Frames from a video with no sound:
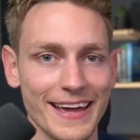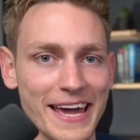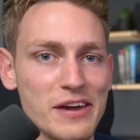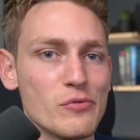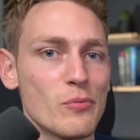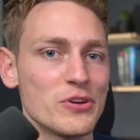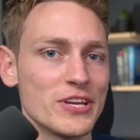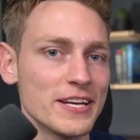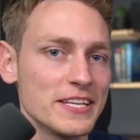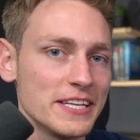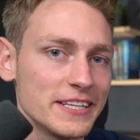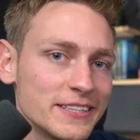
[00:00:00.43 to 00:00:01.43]
Hey everyone,
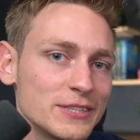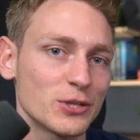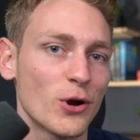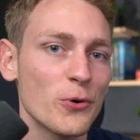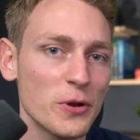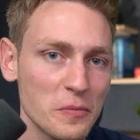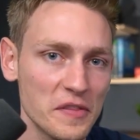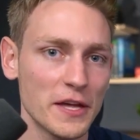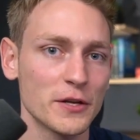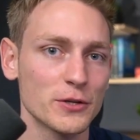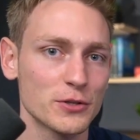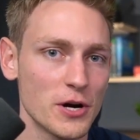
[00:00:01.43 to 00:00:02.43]
Jan here,
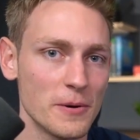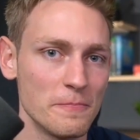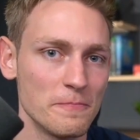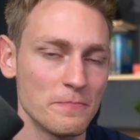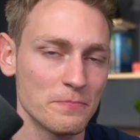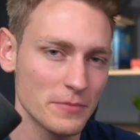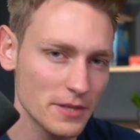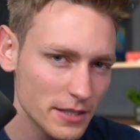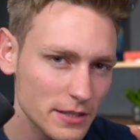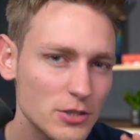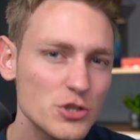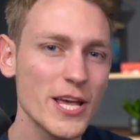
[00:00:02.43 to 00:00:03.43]
codingwithjan.com.
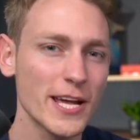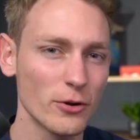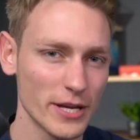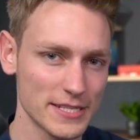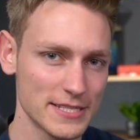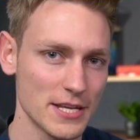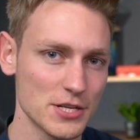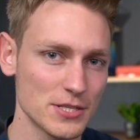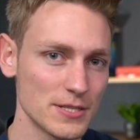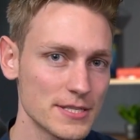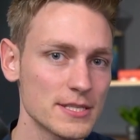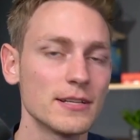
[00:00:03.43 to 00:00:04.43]
Checkout
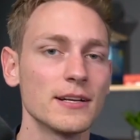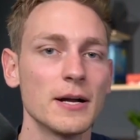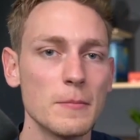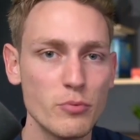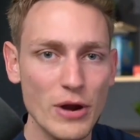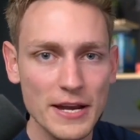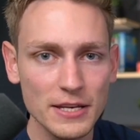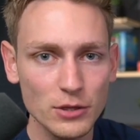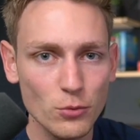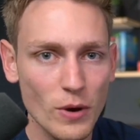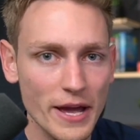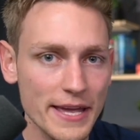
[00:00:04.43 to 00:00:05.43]
extensions. A brand
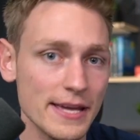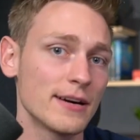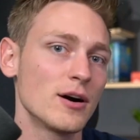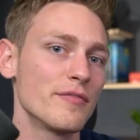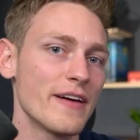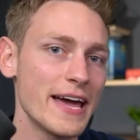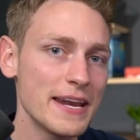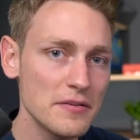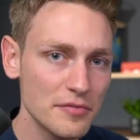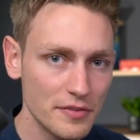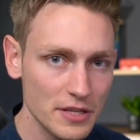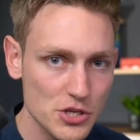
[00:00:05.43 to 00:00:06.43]
new way of
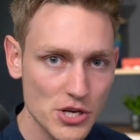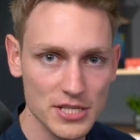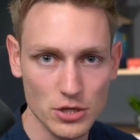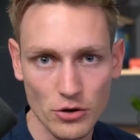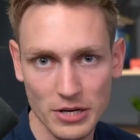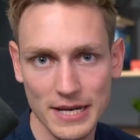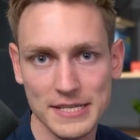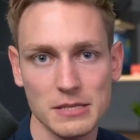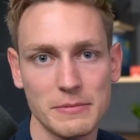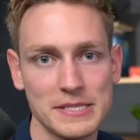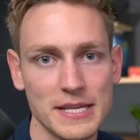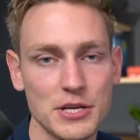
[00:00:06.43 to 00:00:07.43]
adding features or
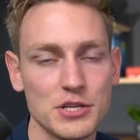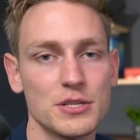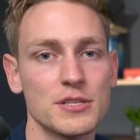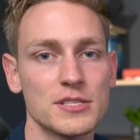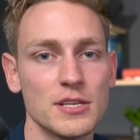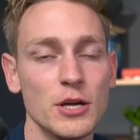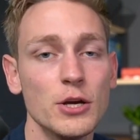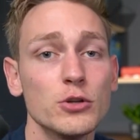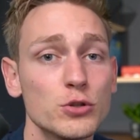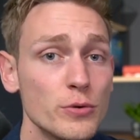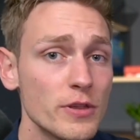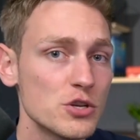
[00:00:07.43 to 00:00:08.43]
customizations
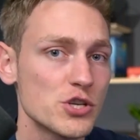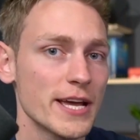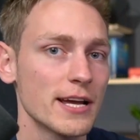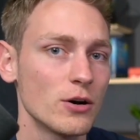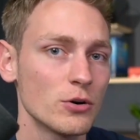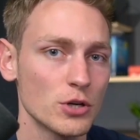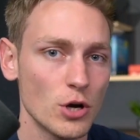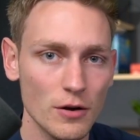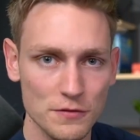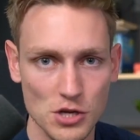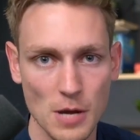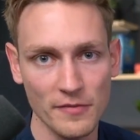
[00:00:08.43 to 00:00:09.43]
to the checkout
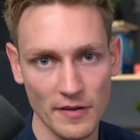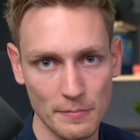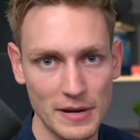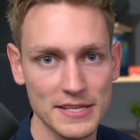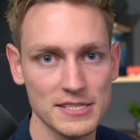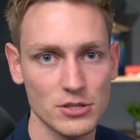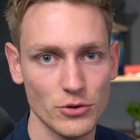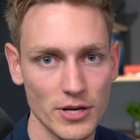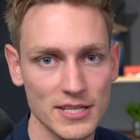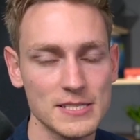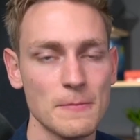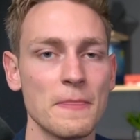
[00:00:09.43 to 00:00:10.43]
of Shopify Plus
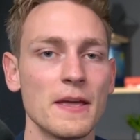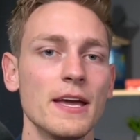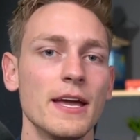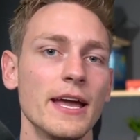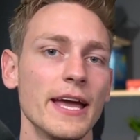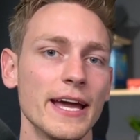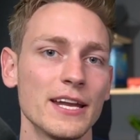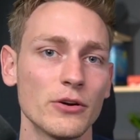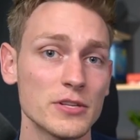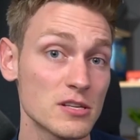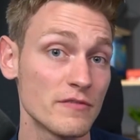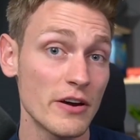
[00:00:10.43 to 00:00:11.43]
stores, and
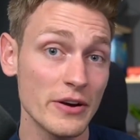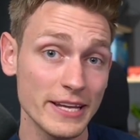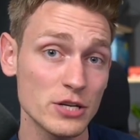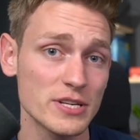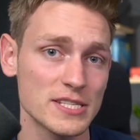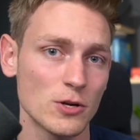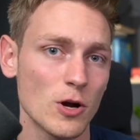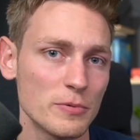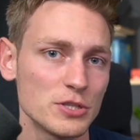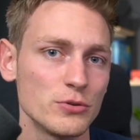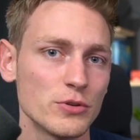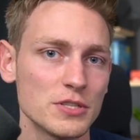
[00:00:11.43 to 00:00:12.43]
also a very interesting
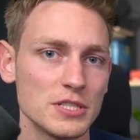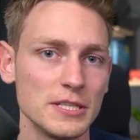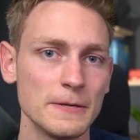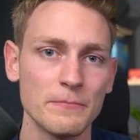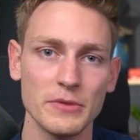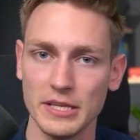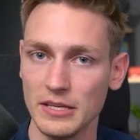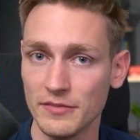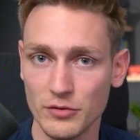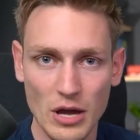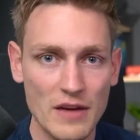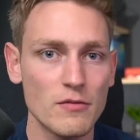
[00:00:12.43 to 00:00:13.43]
opportunity
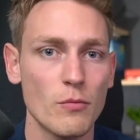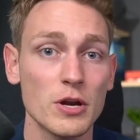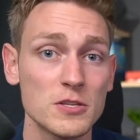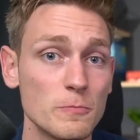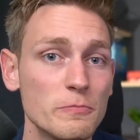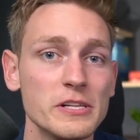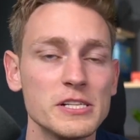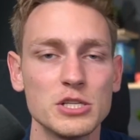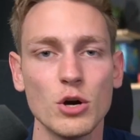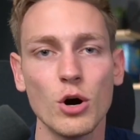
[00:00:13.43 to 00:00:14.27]
if you ever wanted to build